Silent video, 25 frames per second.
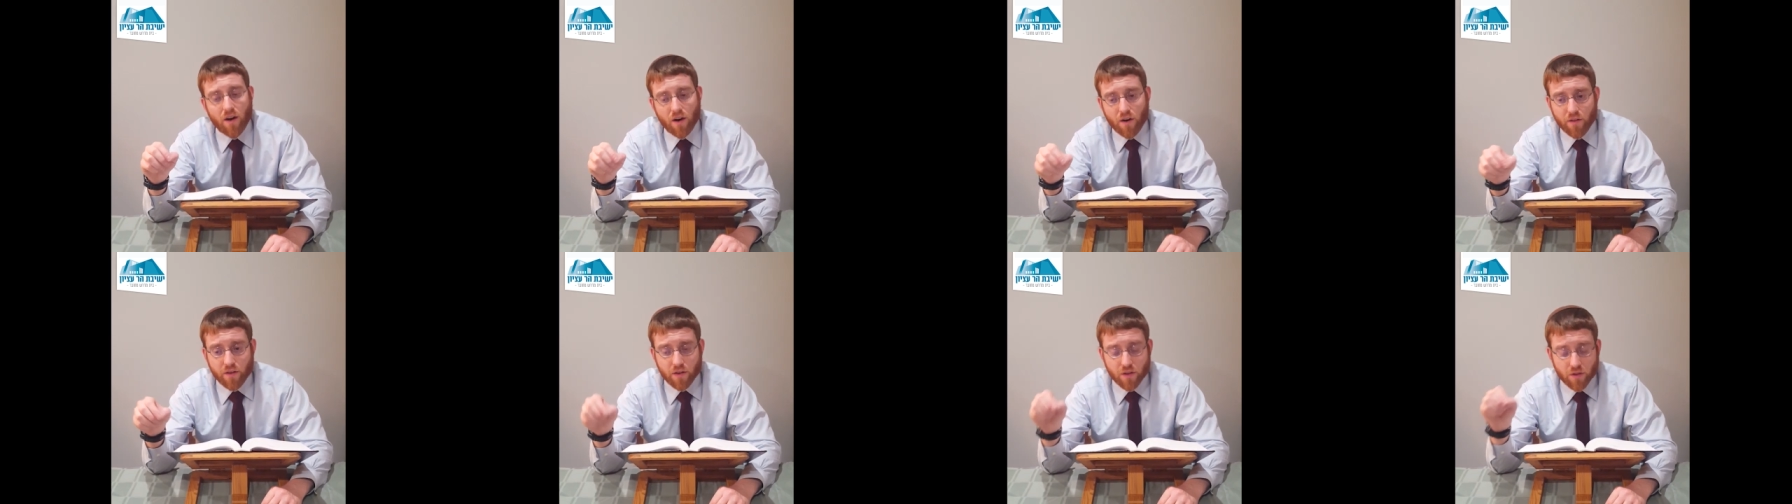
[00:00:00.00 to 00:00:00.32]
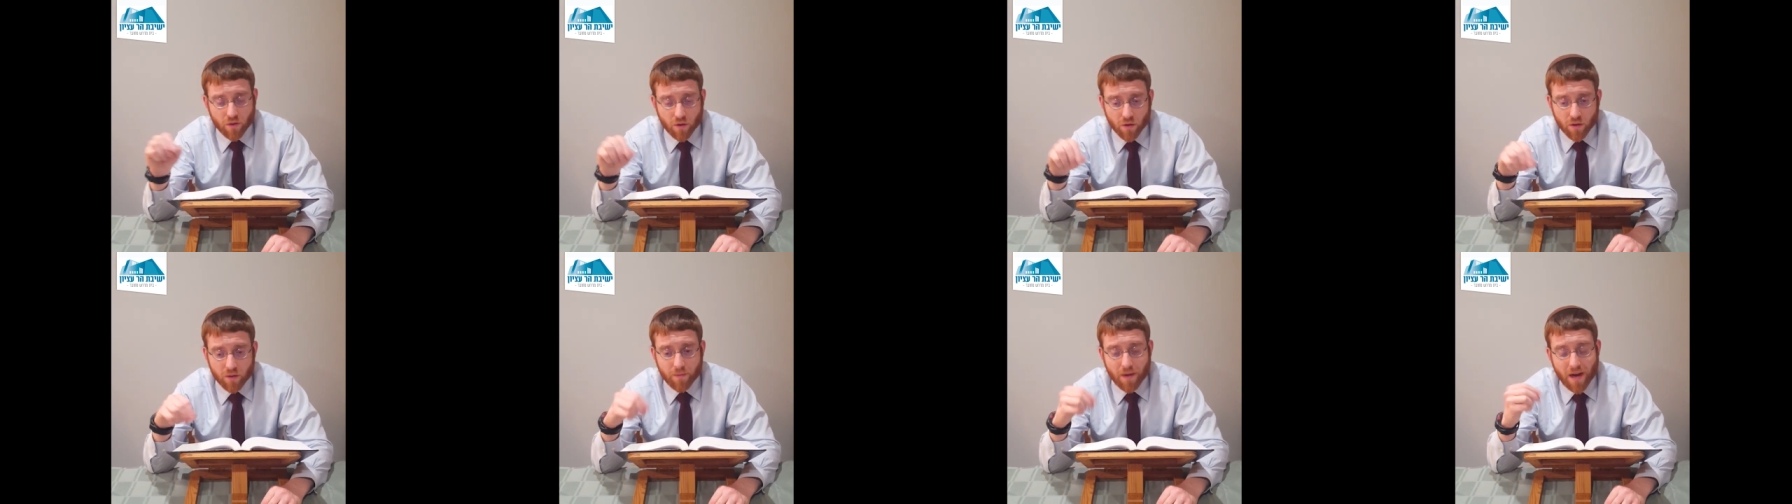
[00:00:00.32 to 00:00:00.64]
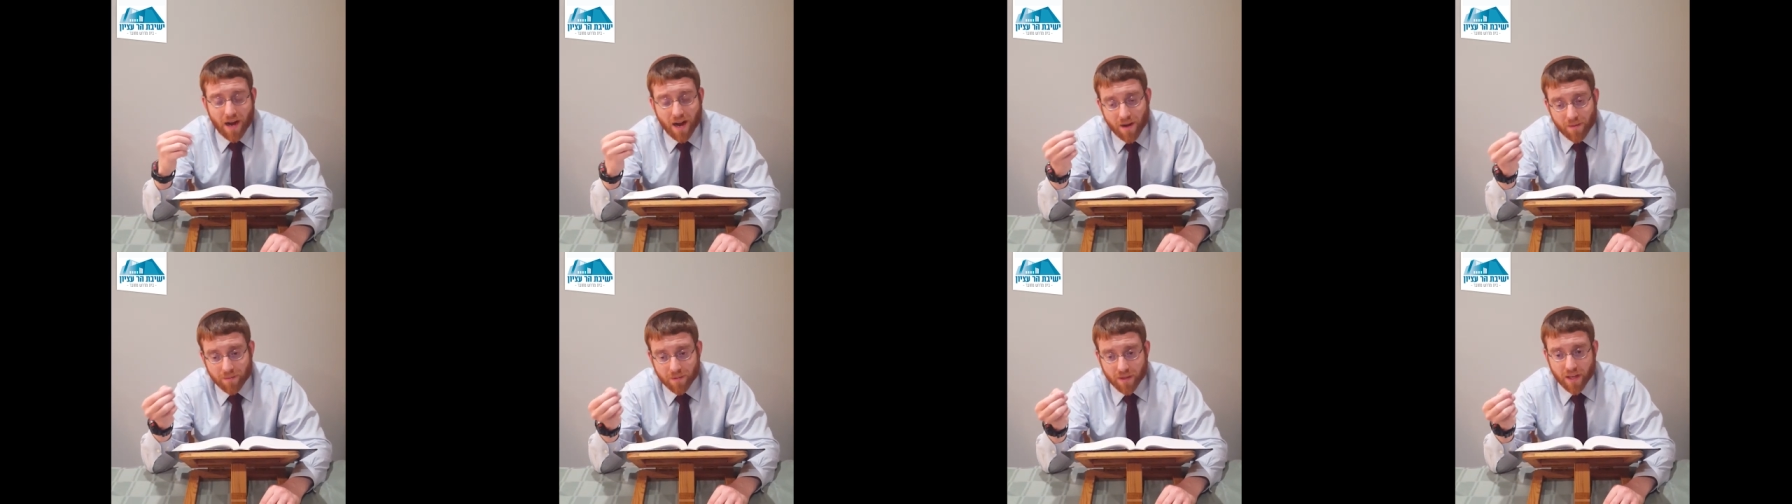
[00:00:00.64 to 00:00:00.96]
are the Gedolim
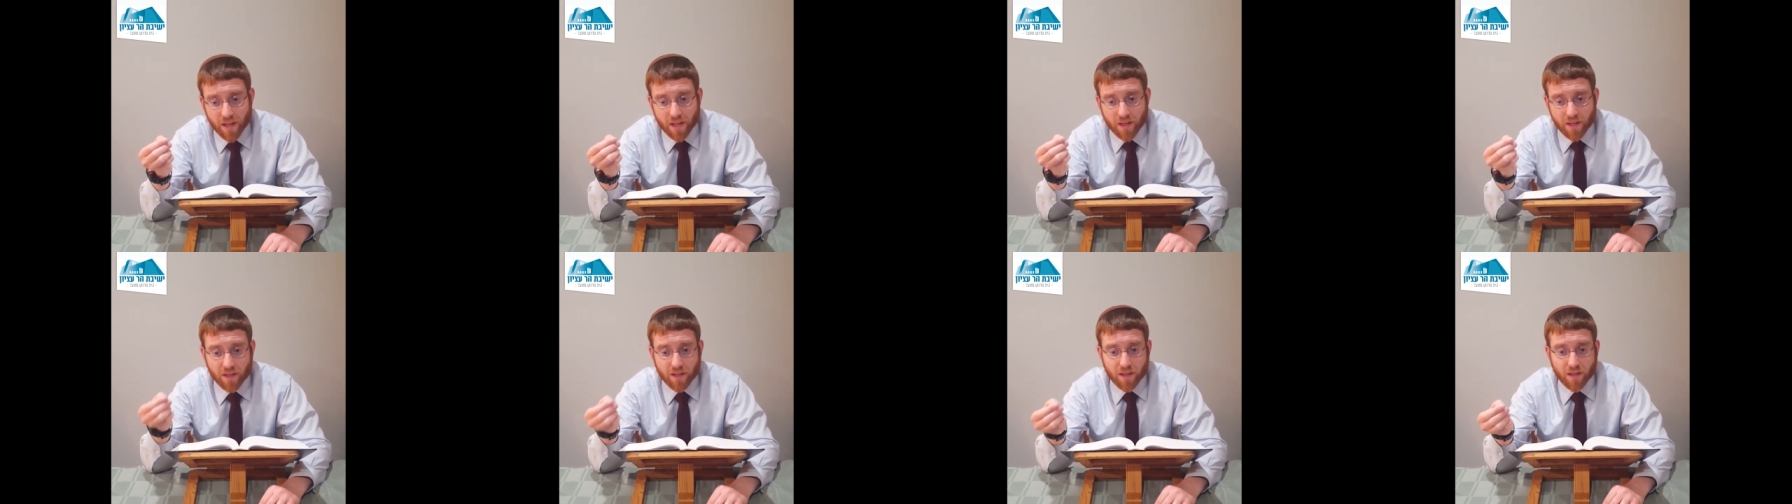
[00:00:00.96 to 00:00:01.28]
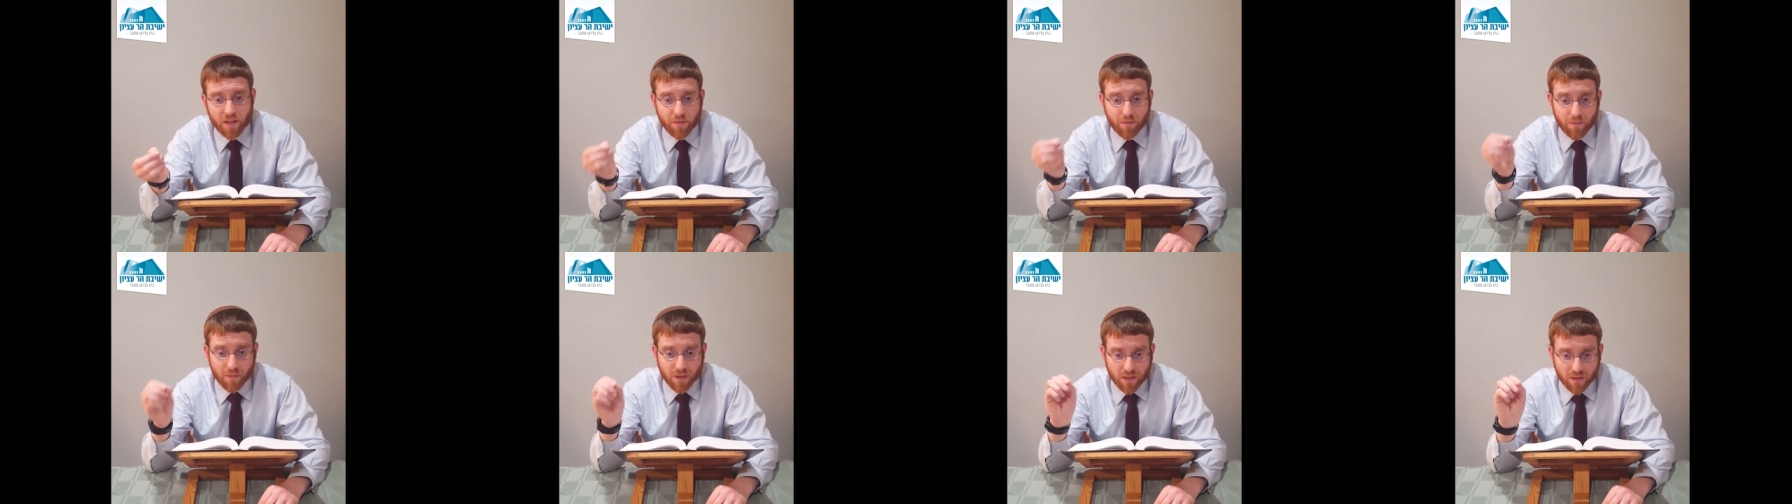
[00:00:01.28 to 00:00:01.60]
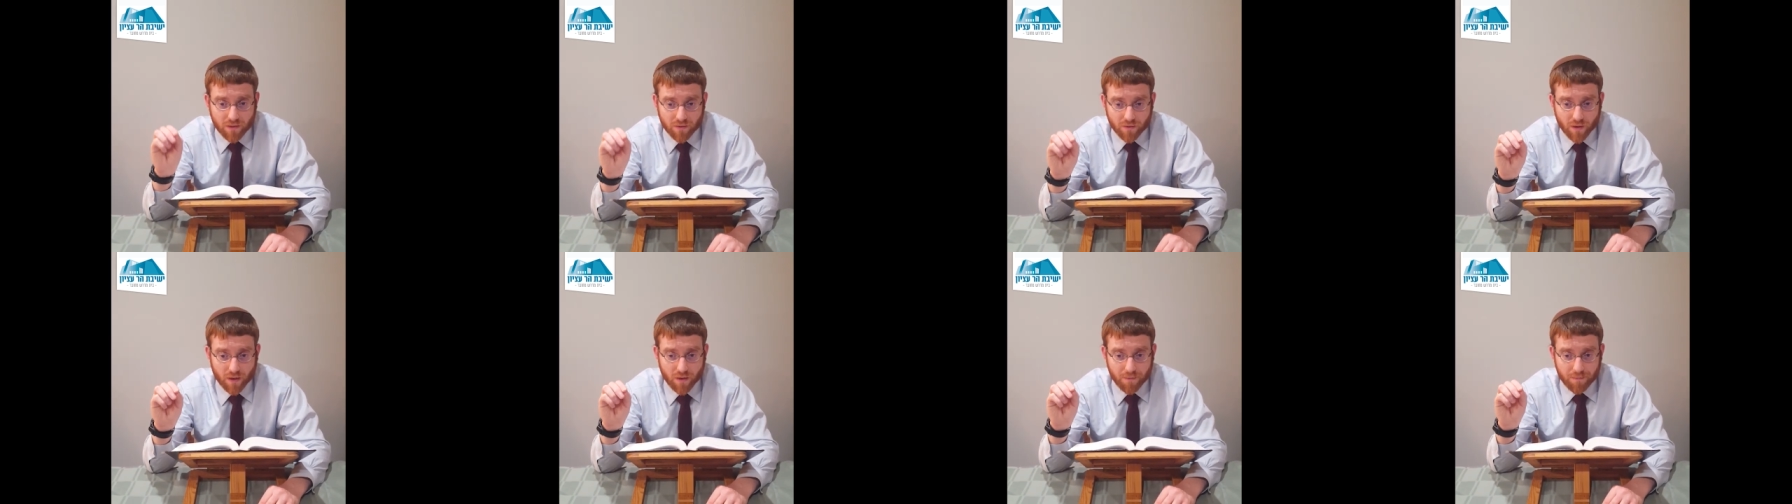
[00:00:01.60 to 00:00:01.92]
obligated in a
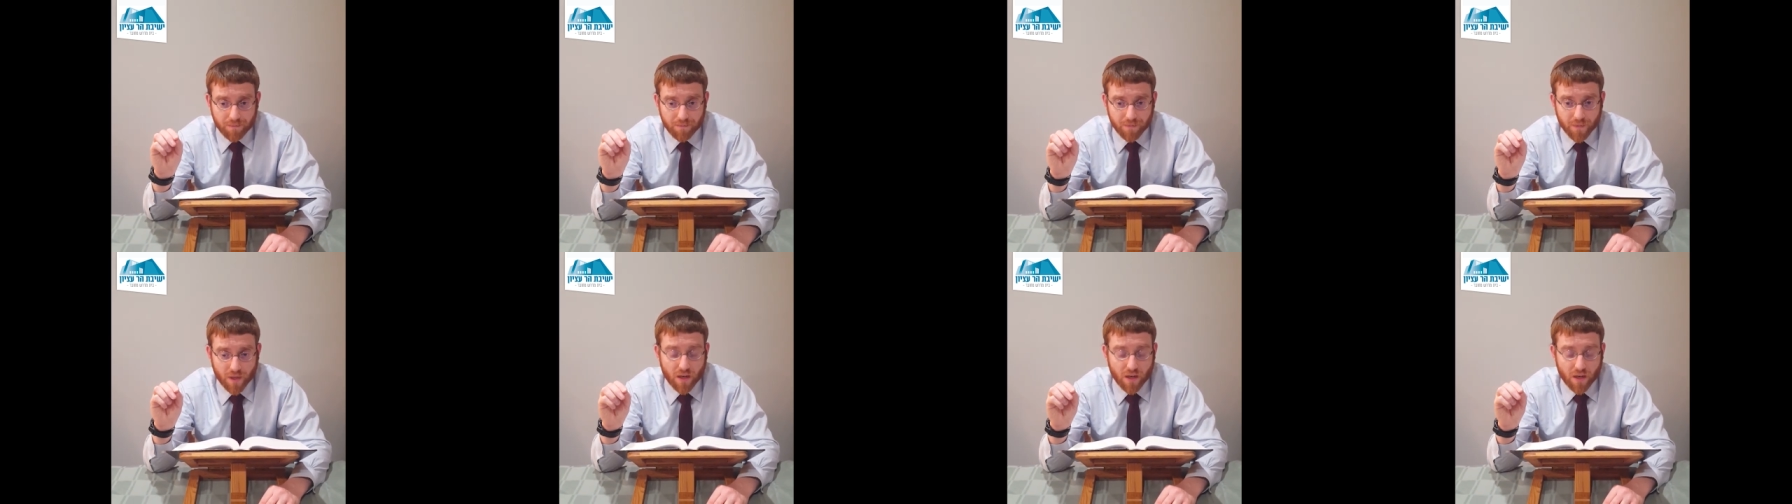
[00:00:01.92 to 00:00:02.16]
mitzvah,